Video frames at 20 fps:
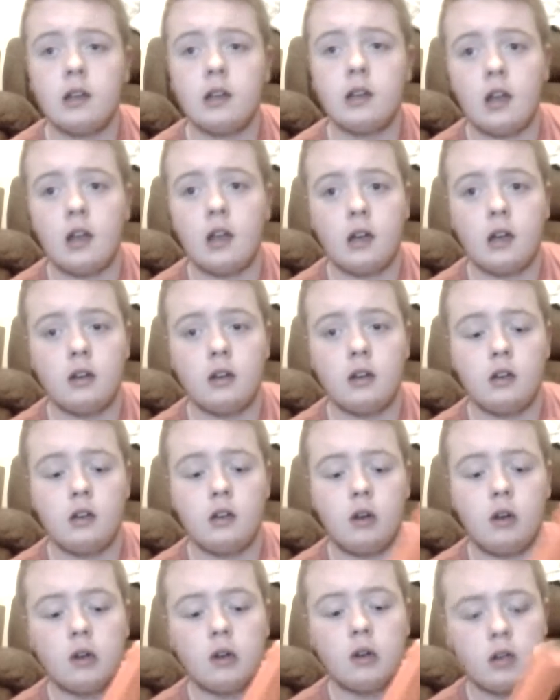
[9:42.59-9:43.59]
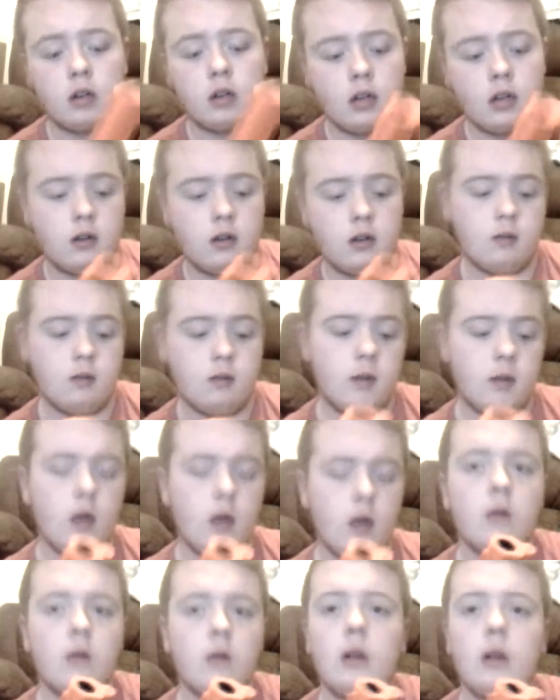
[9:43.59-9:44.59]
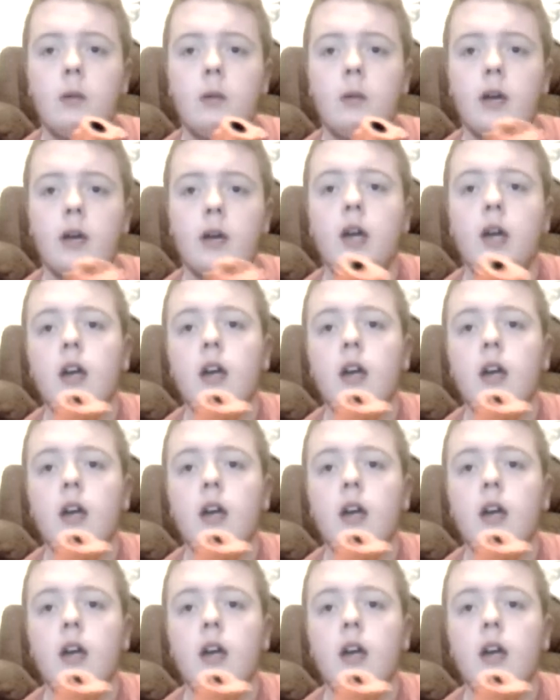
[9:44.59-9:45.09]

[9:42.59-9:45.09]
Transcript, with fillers: and you know look at it and play with it a little bit